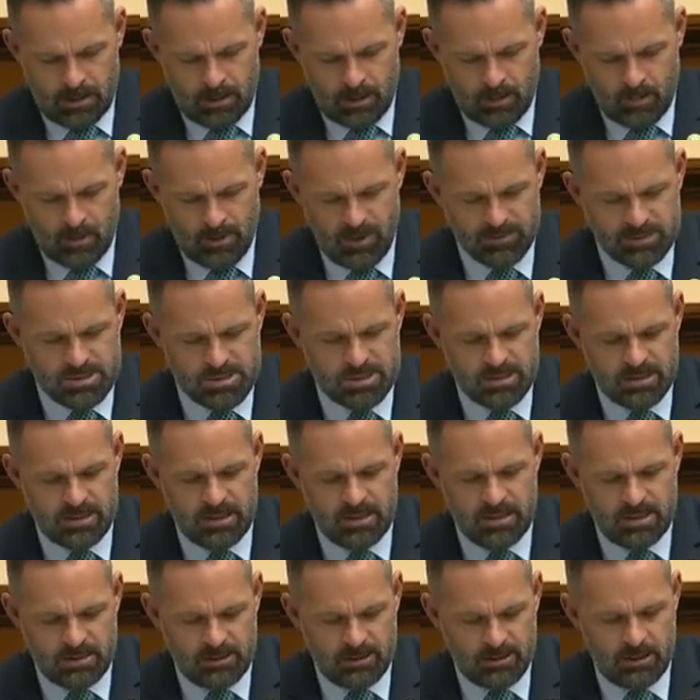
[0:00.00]
we have
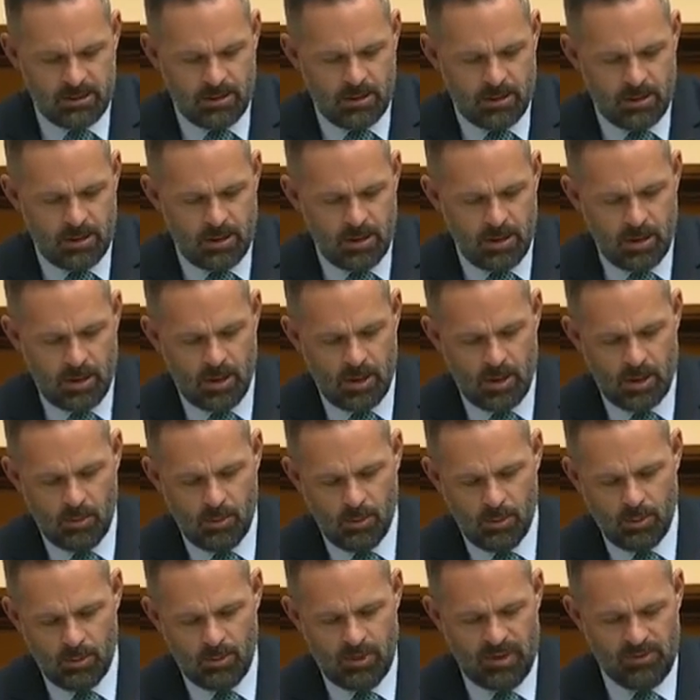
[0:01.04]
seen
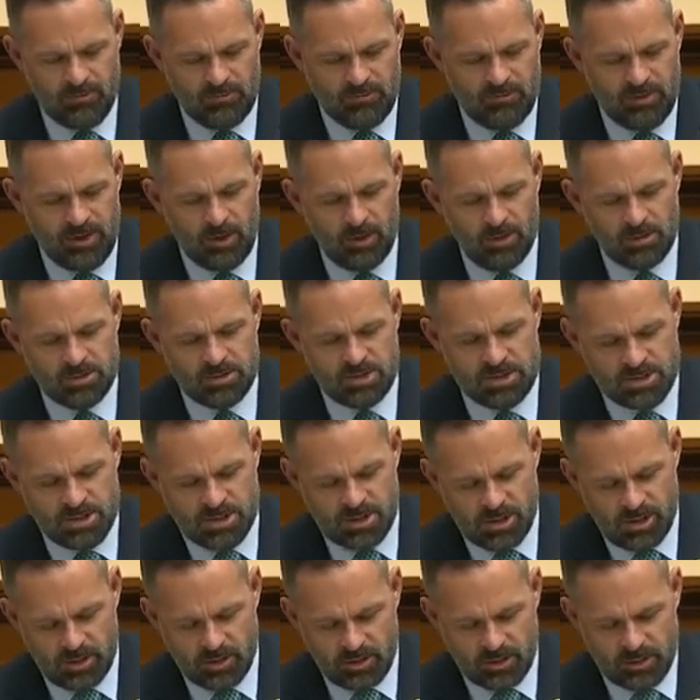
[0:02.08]
where we have failed to
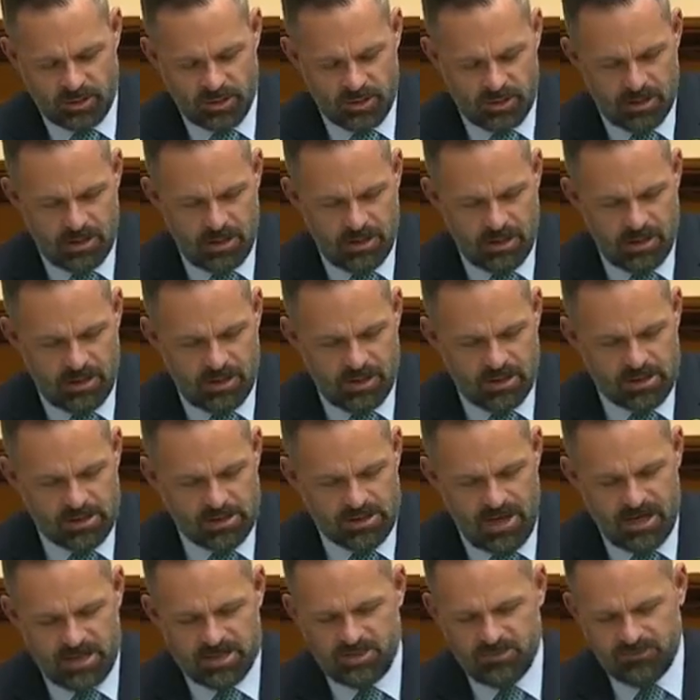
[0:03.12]
secure a
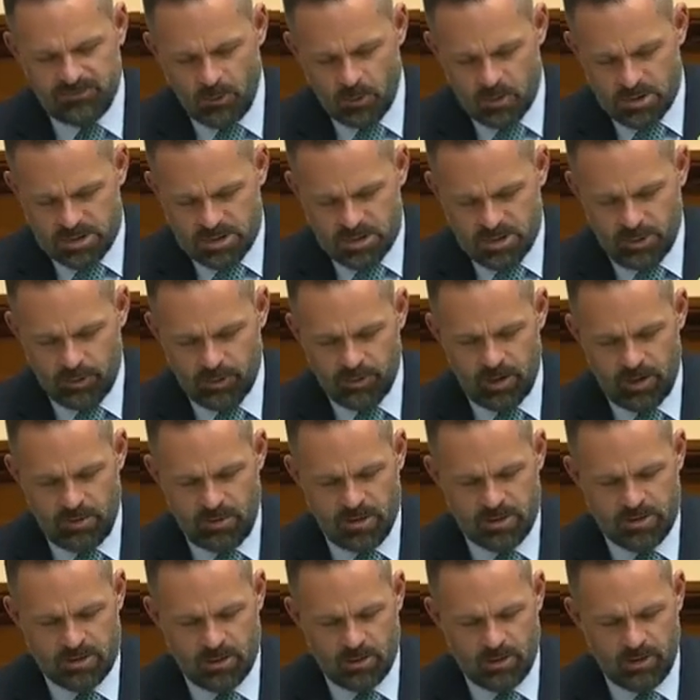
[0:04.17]
status of forces
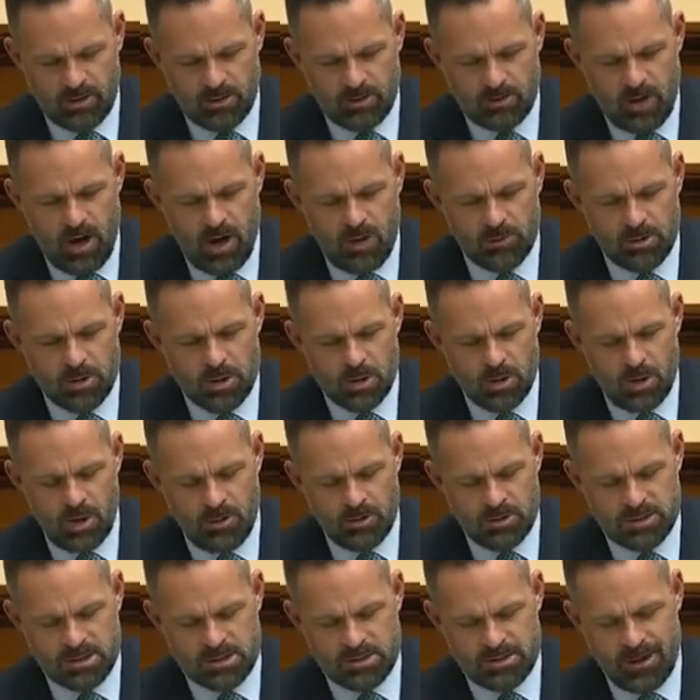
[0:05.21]
agreement during Iraq withdrawal,
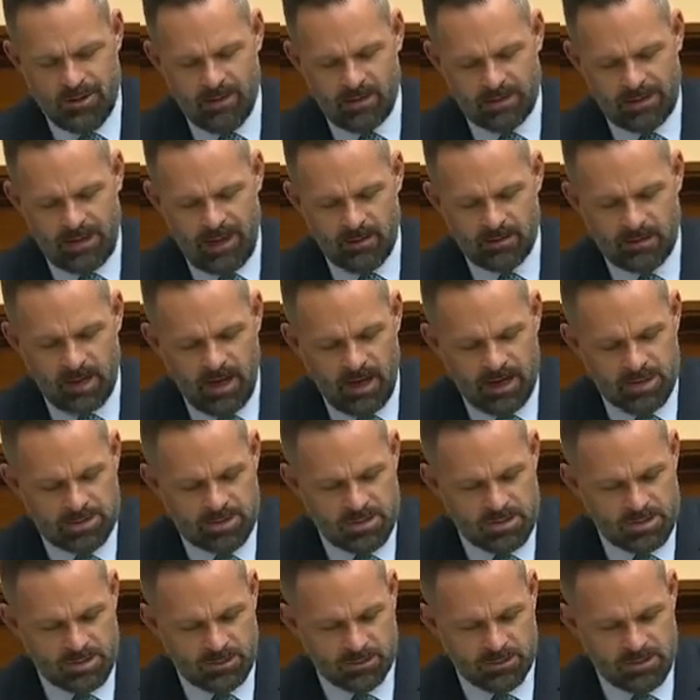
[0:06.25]
which has now allowed
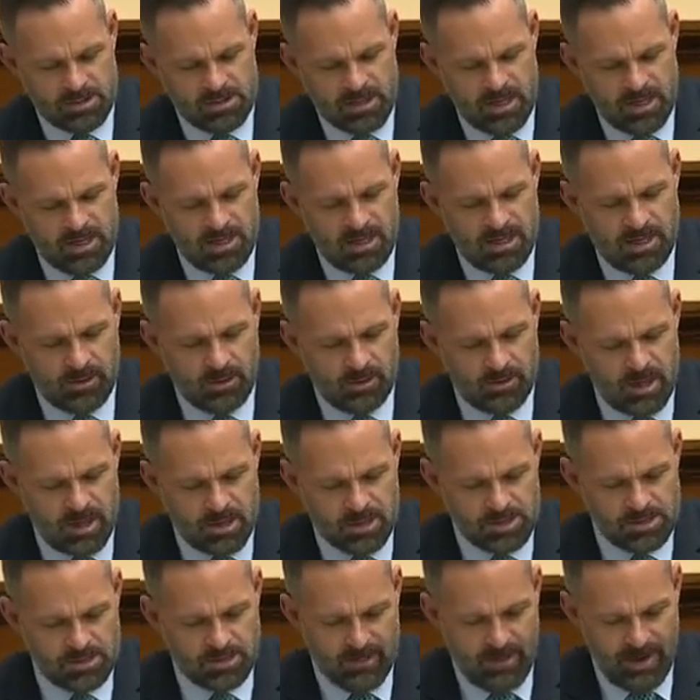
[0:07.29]
ISIS to retake key
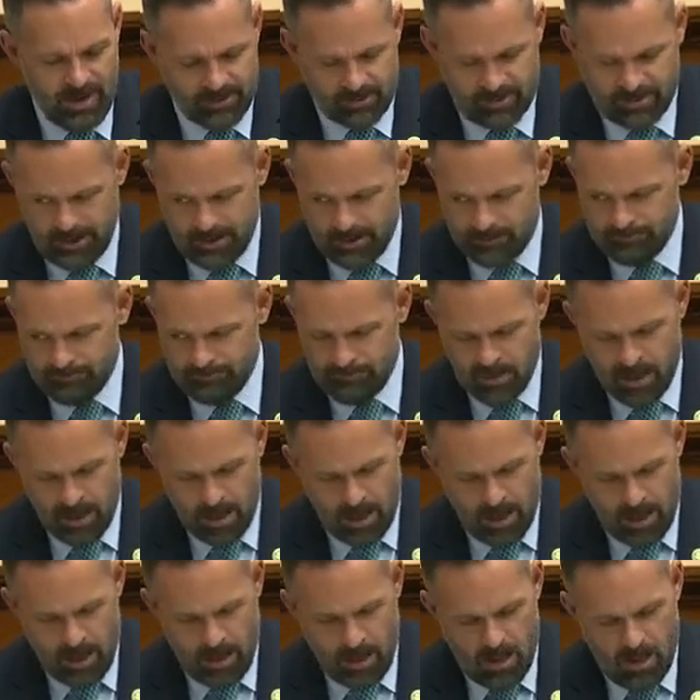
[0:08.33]
locations in Baghdad.
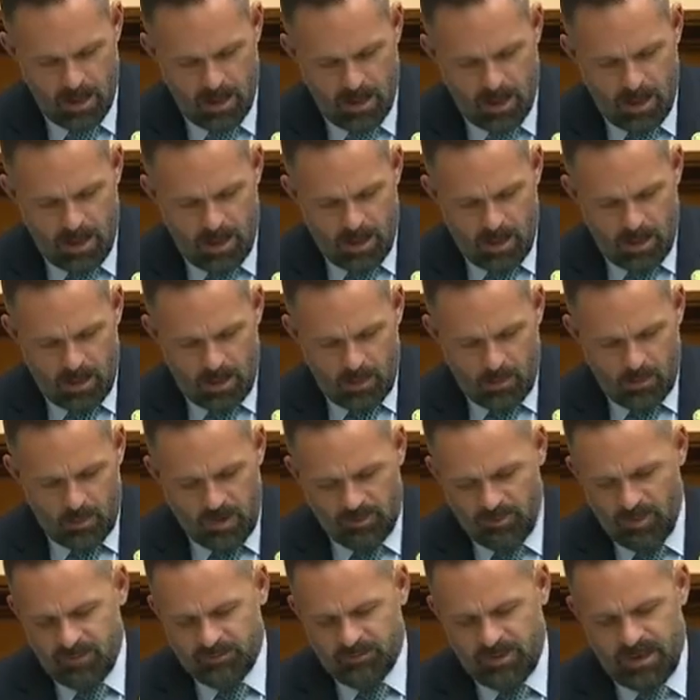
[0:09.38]
We
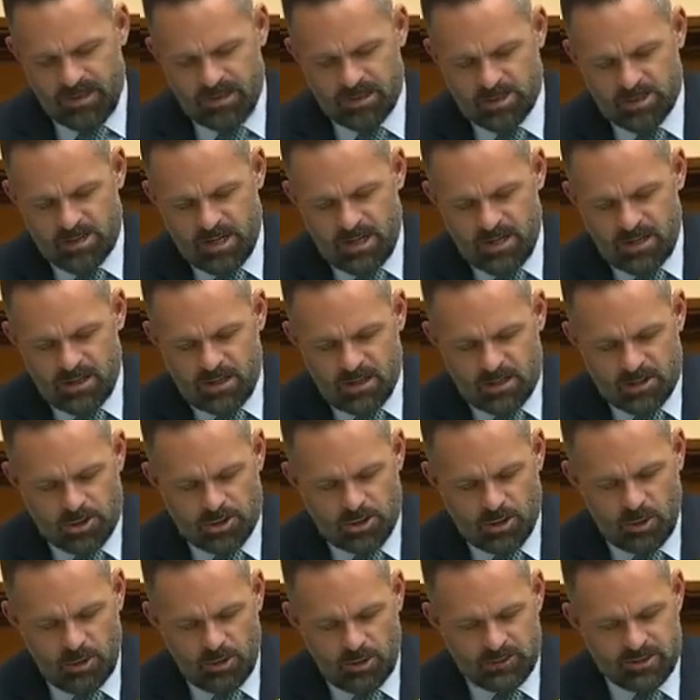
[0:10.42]
have Afghanistan in the
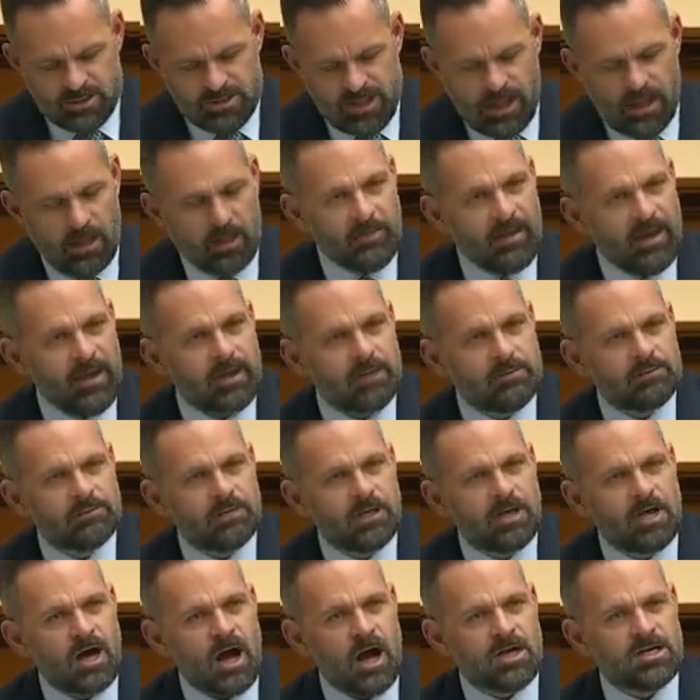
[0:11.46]
control of the Taliban,
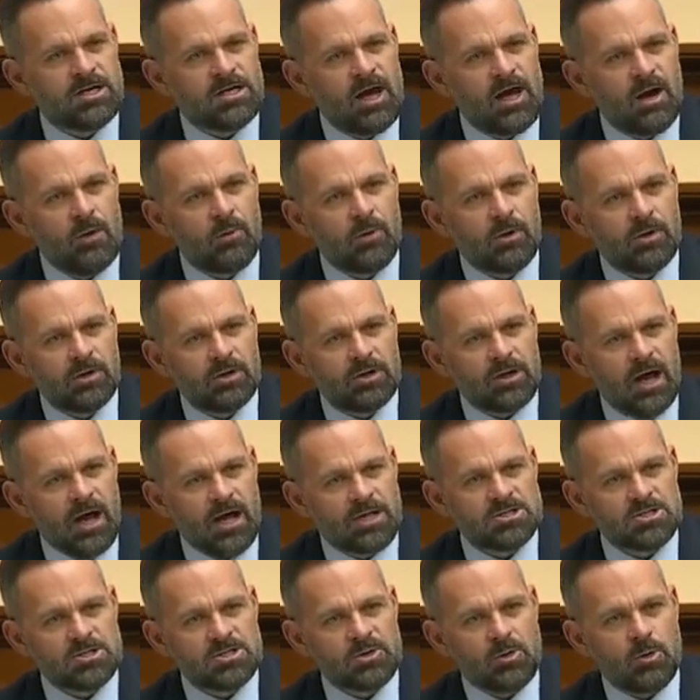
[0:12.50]
Haqqani Network,
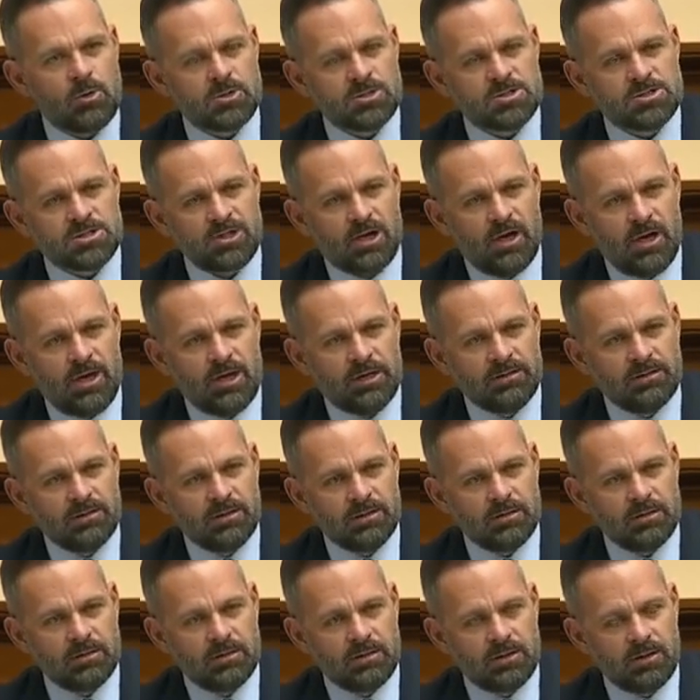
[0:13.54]
ISIS Khorasan,
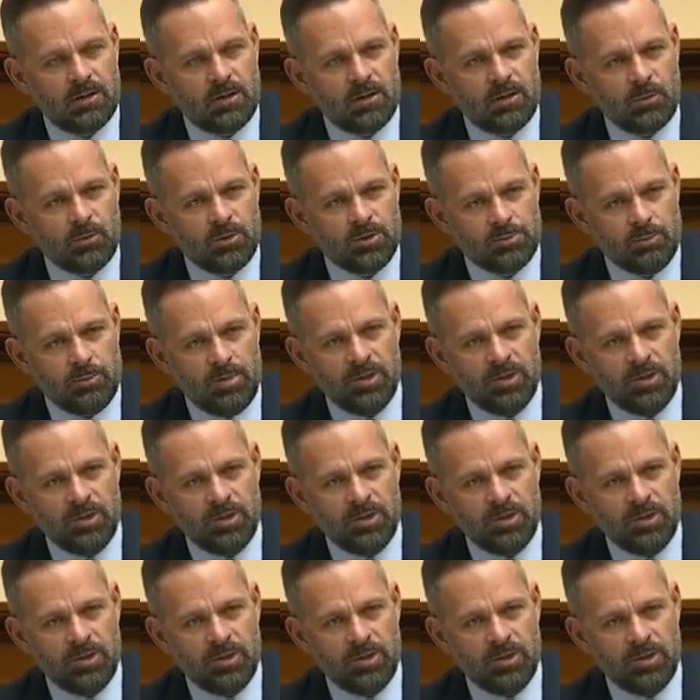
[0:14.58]
with